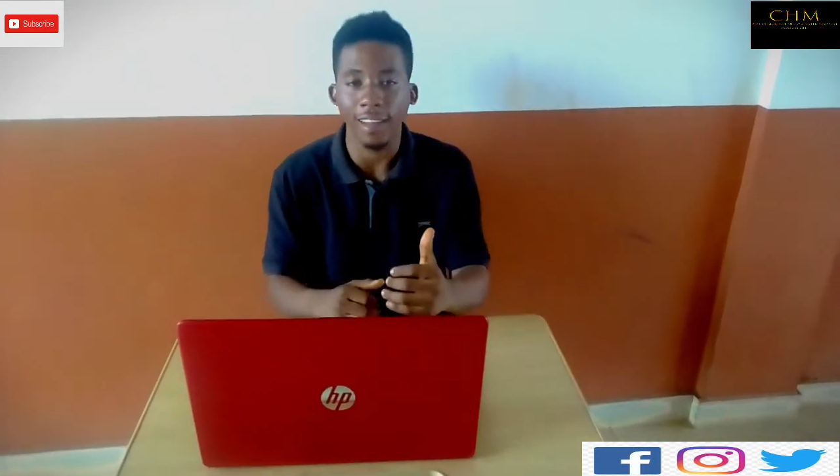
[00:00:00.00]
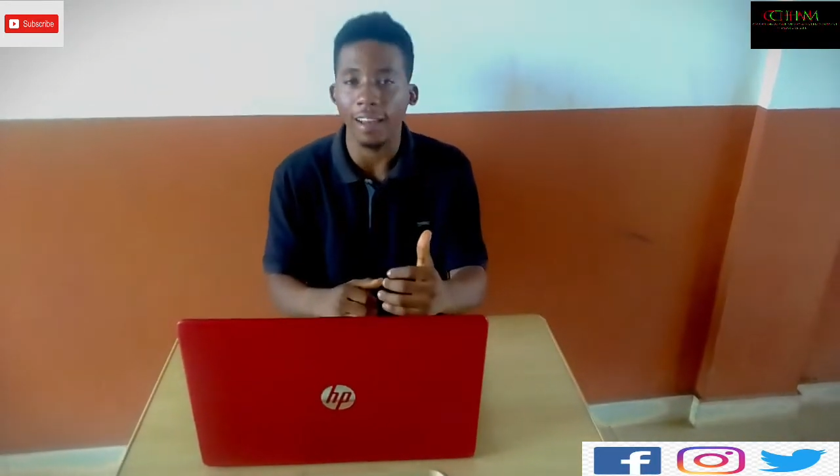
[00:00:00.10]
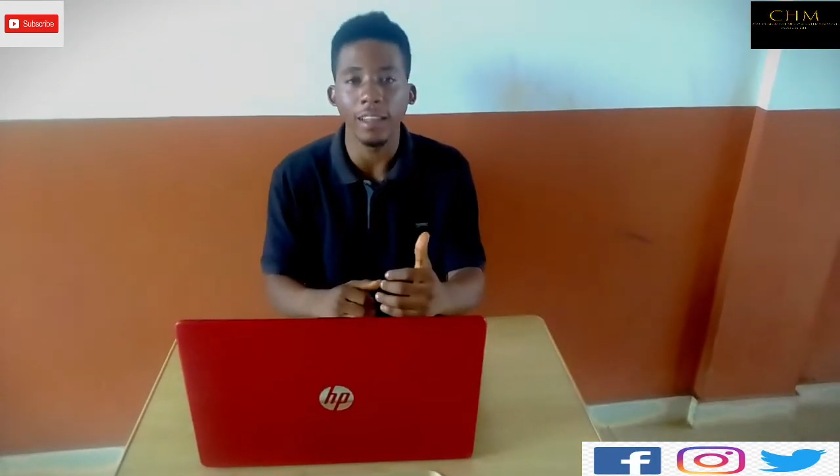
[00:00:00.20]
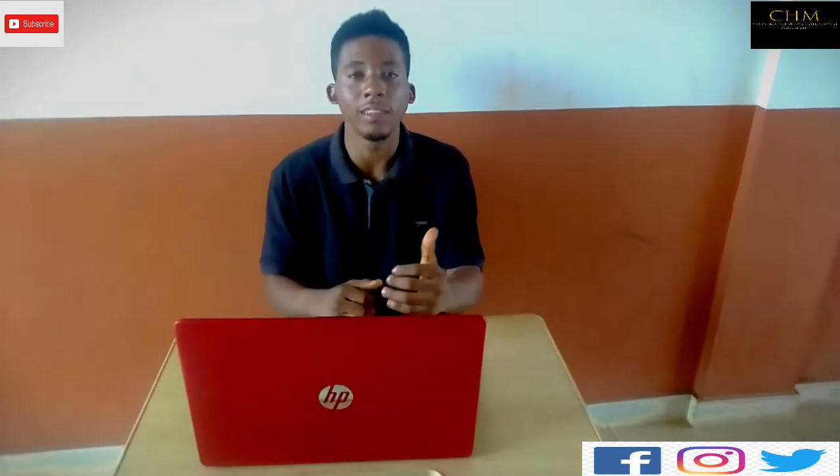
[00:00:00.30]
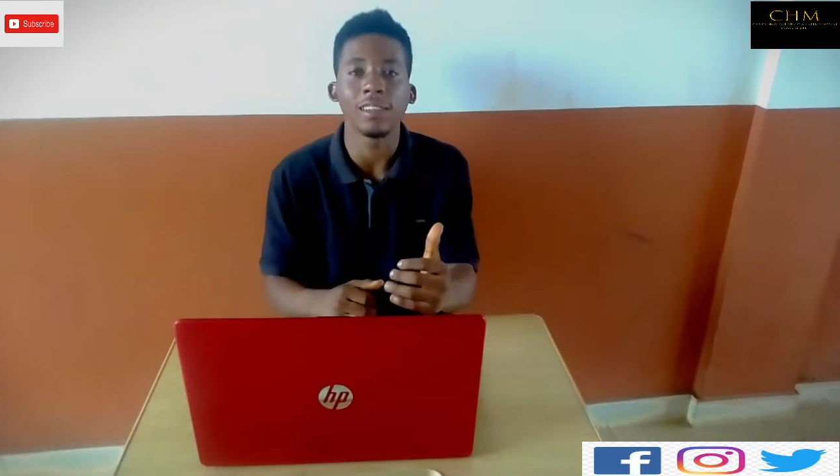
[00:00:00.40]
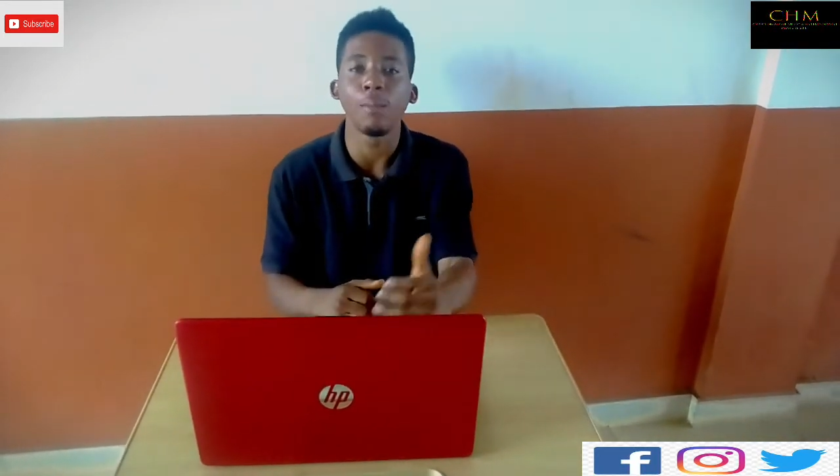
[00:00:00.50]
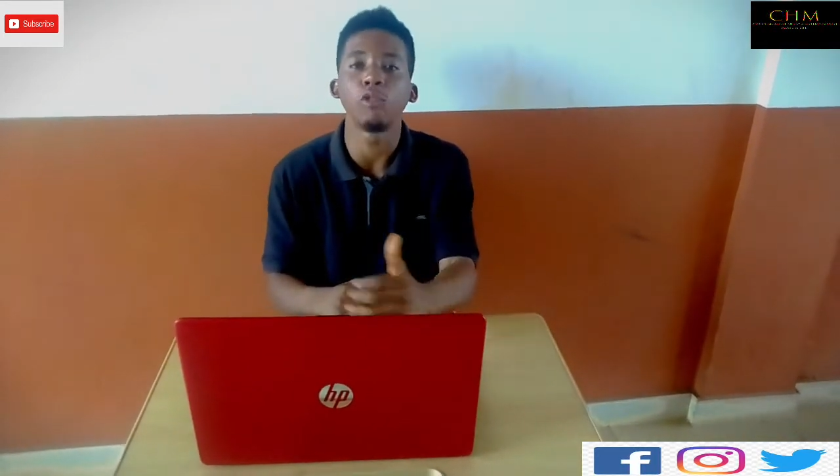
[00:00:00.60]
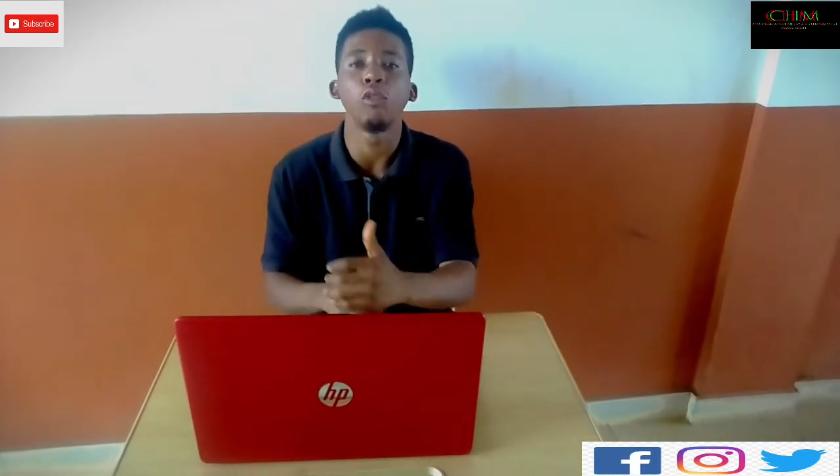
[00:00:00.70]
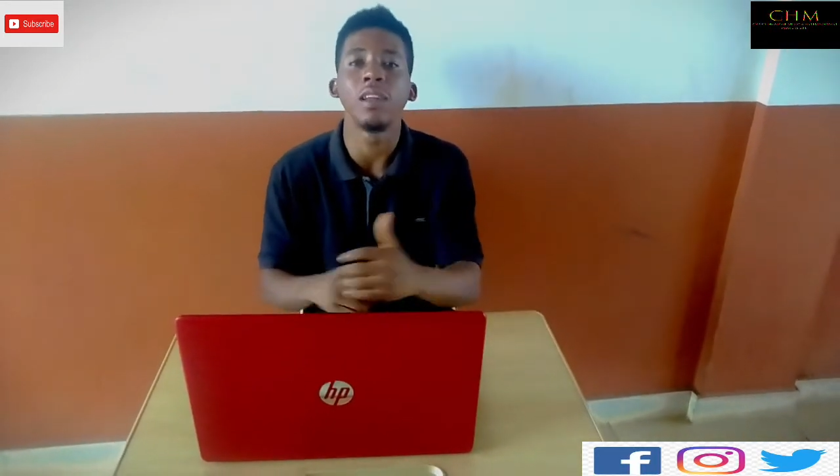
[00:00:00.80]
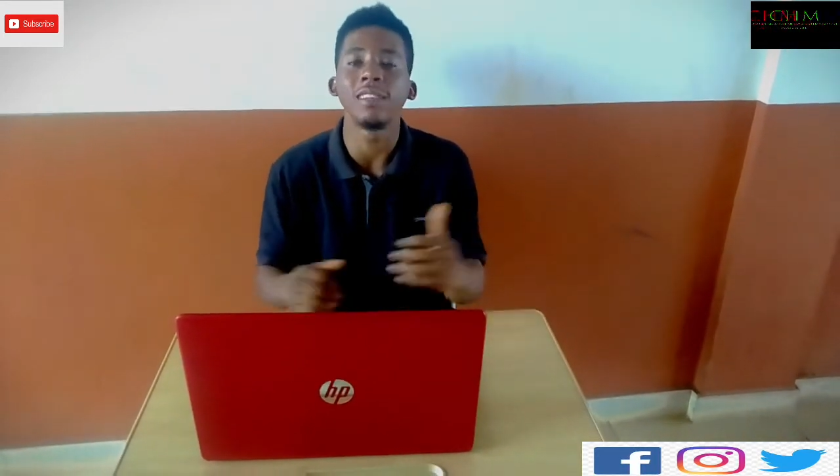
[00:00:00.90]
Charlie is
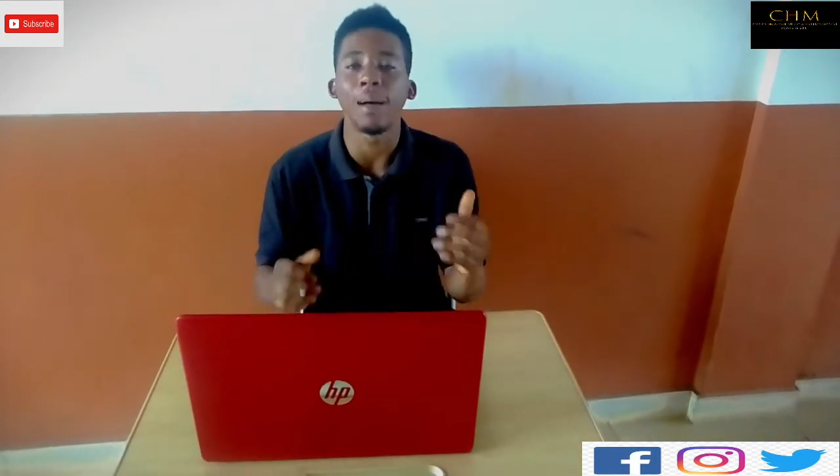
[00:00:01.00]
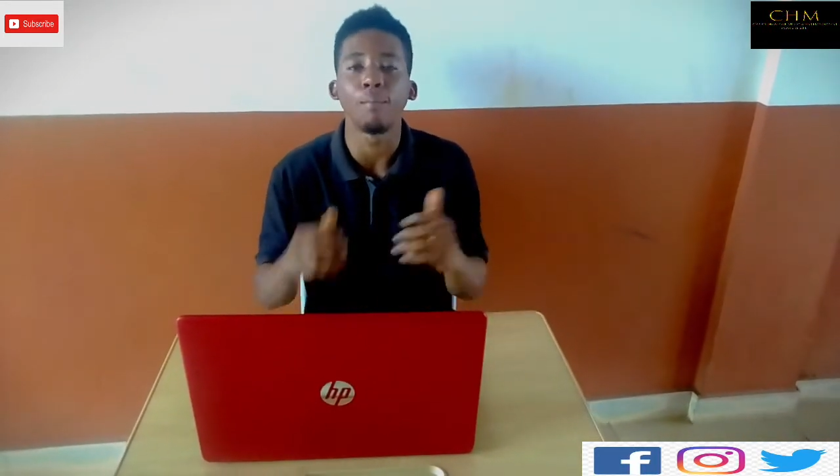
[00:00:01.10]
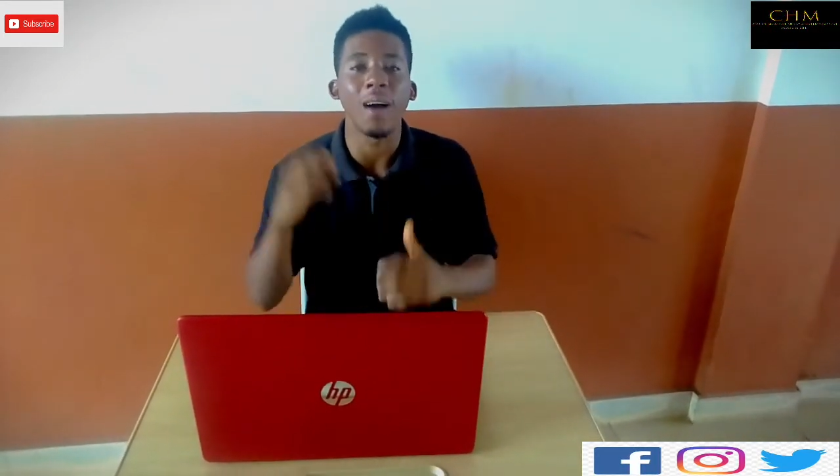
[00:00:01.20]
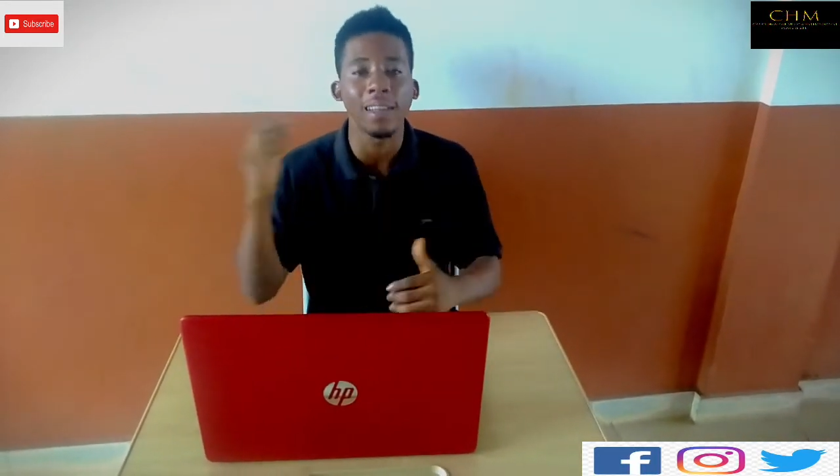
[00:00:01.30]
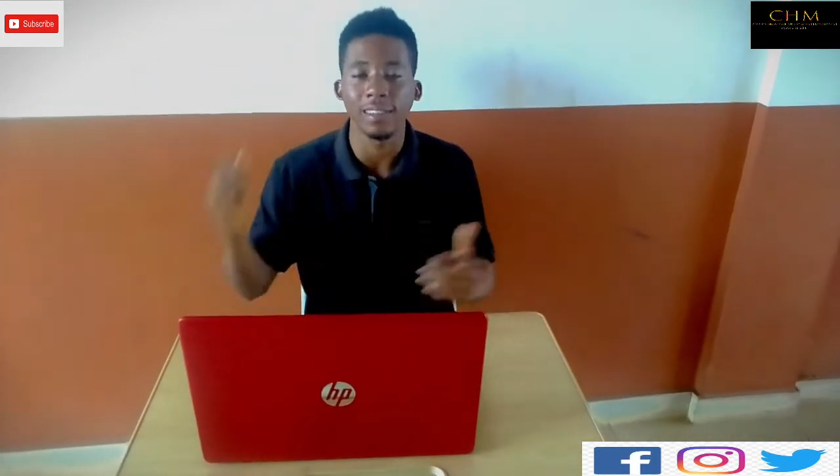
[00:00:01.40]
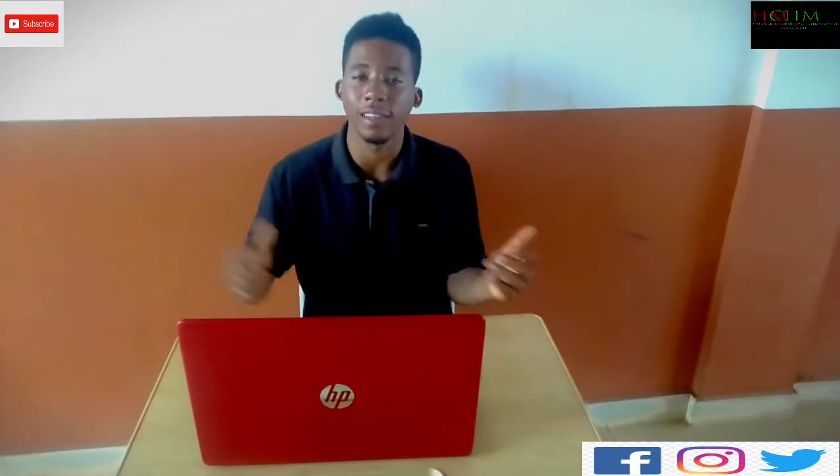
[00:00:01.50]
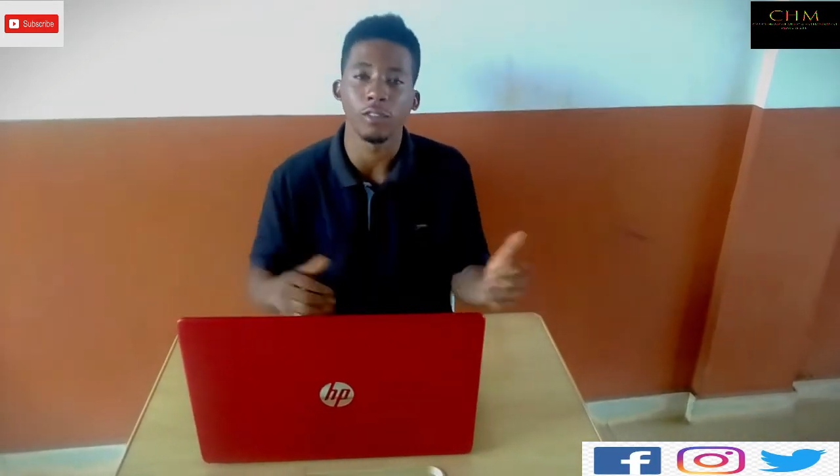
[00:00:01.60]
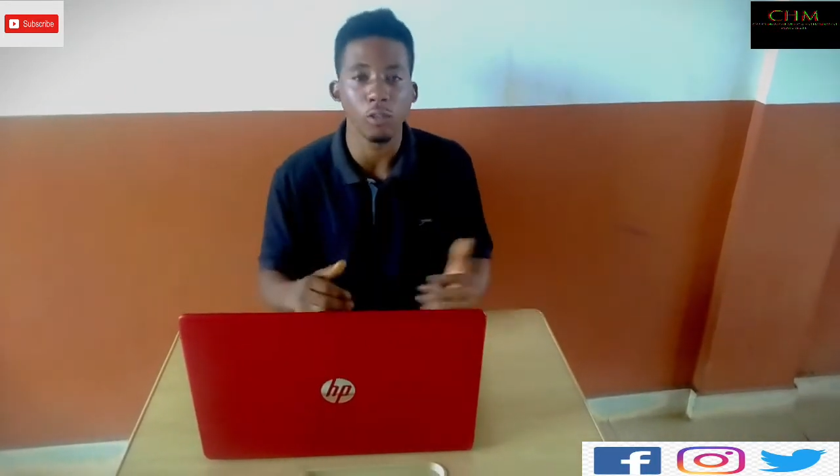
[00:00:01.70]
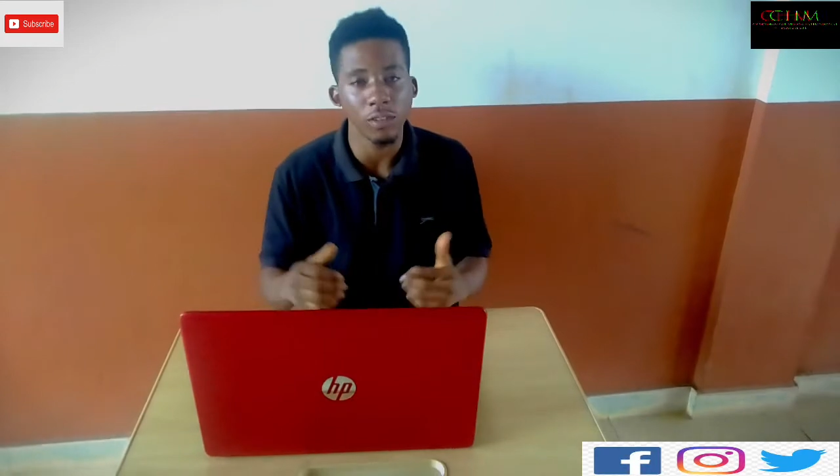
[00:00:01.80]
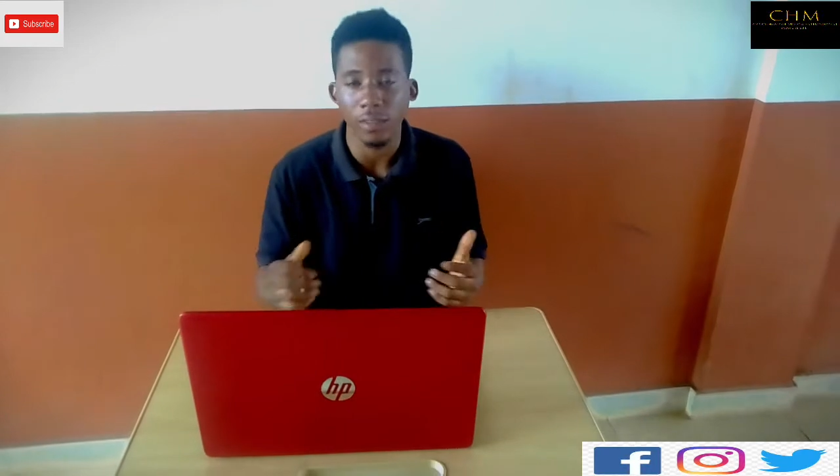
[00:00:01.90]
come to release some bosses
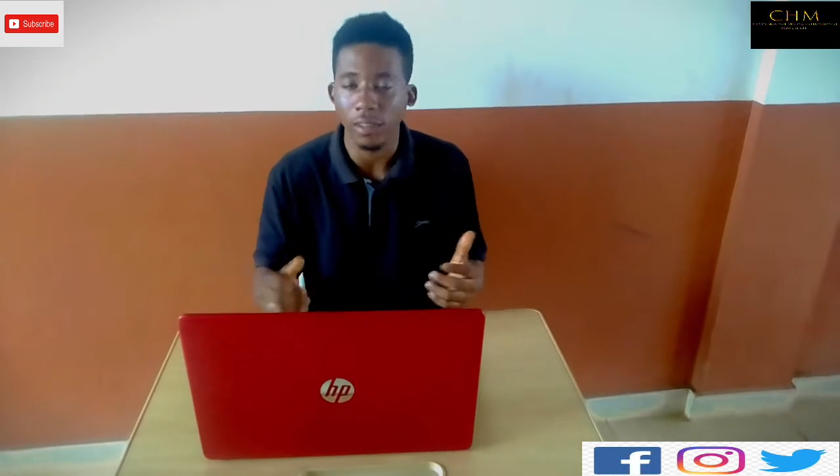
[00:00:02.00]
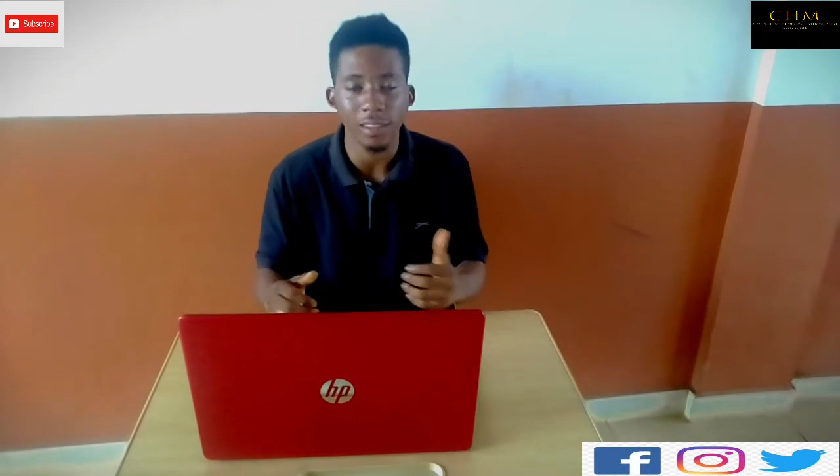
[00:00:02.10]
and tools.